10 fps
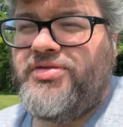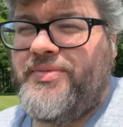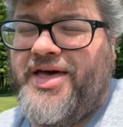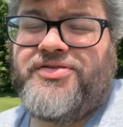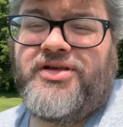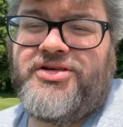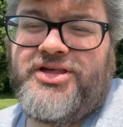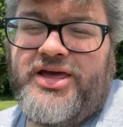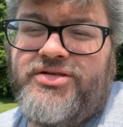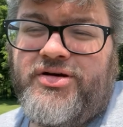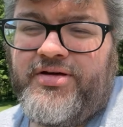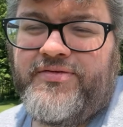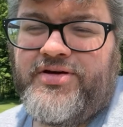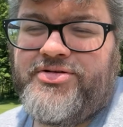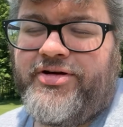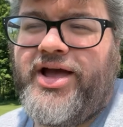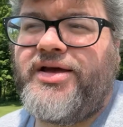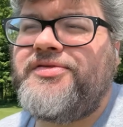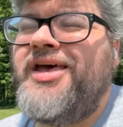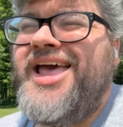The math's going to change on the Venture
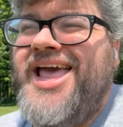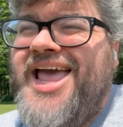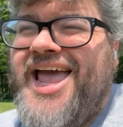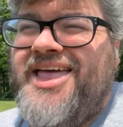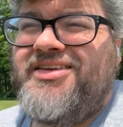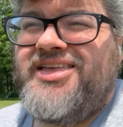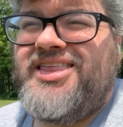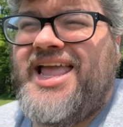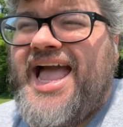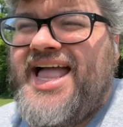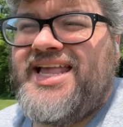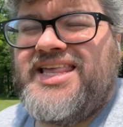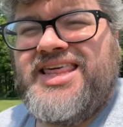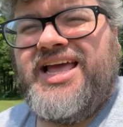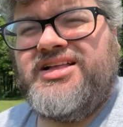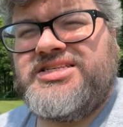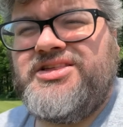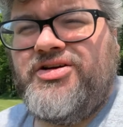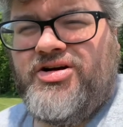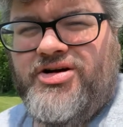X, and they didn't add anything else
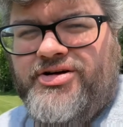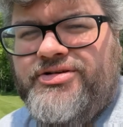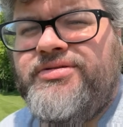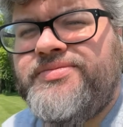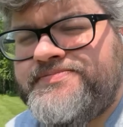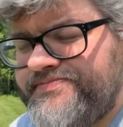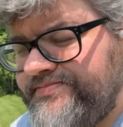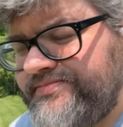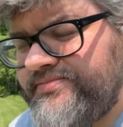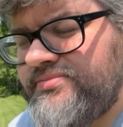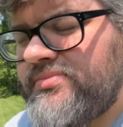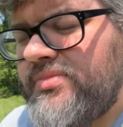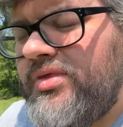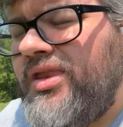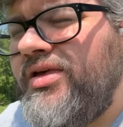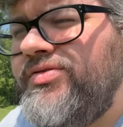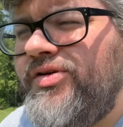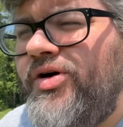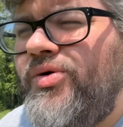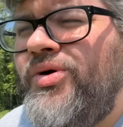to the card.
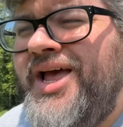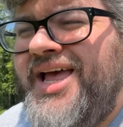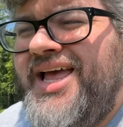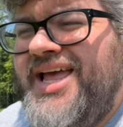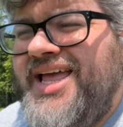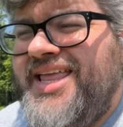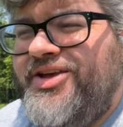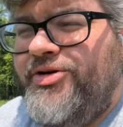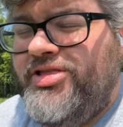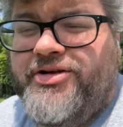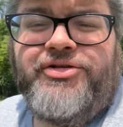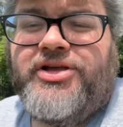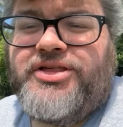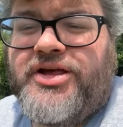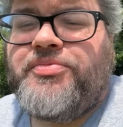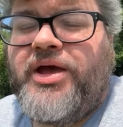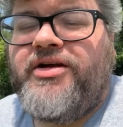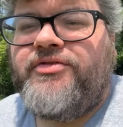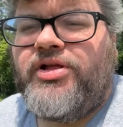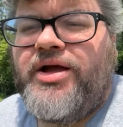So you're literally just
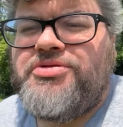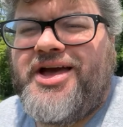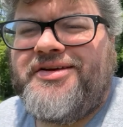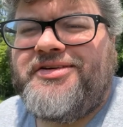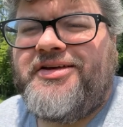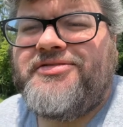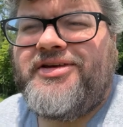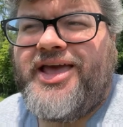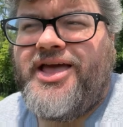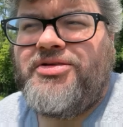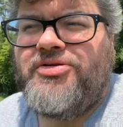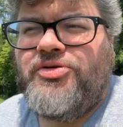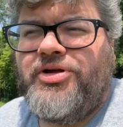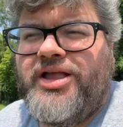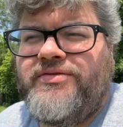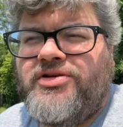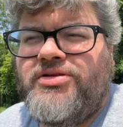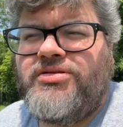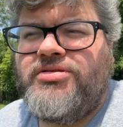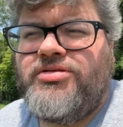paying for lounge access, and you're not
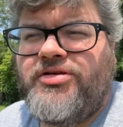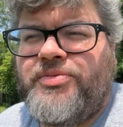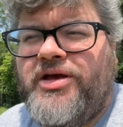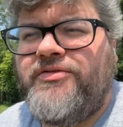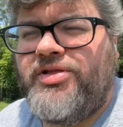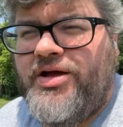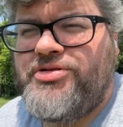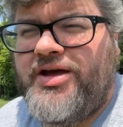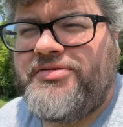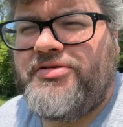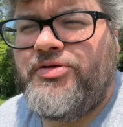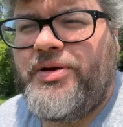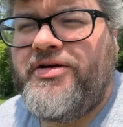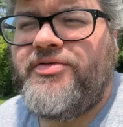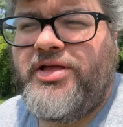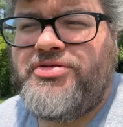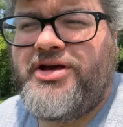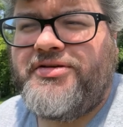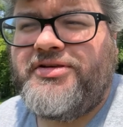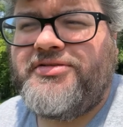even just paying for lounge access. You're paying for lounge
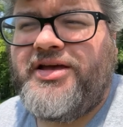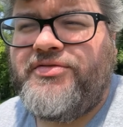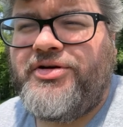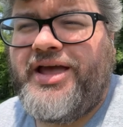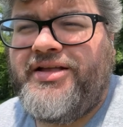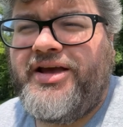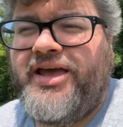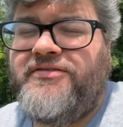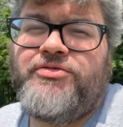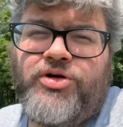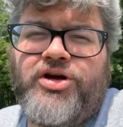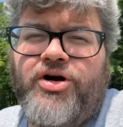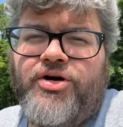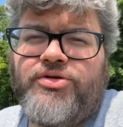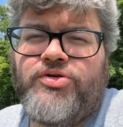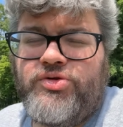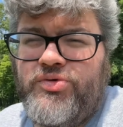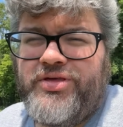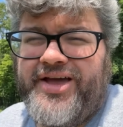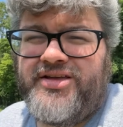access after getting a free card to
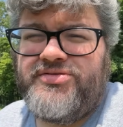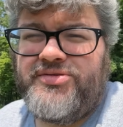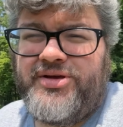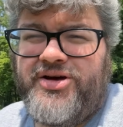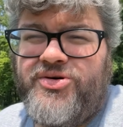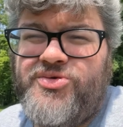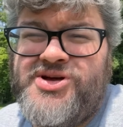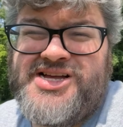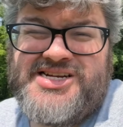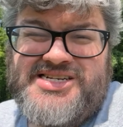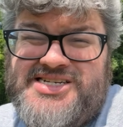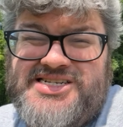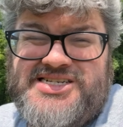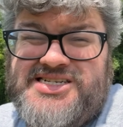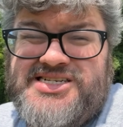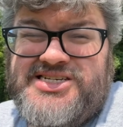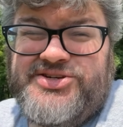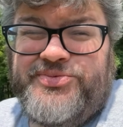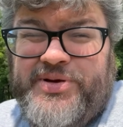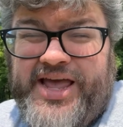do that. So now
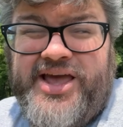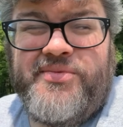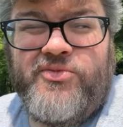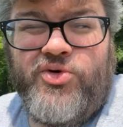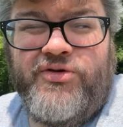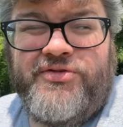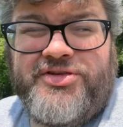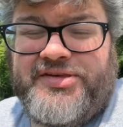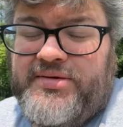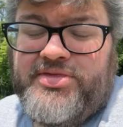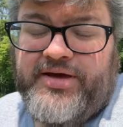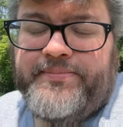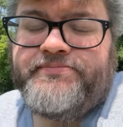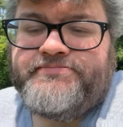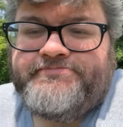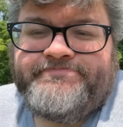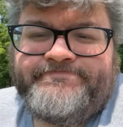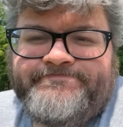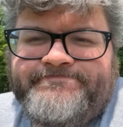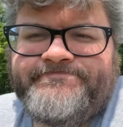you're paying more for the same thing.
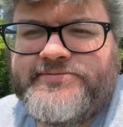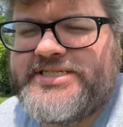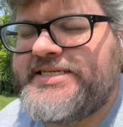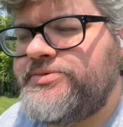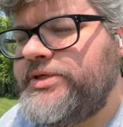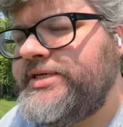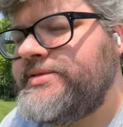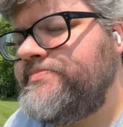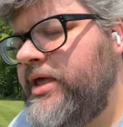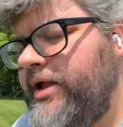Just is what it is.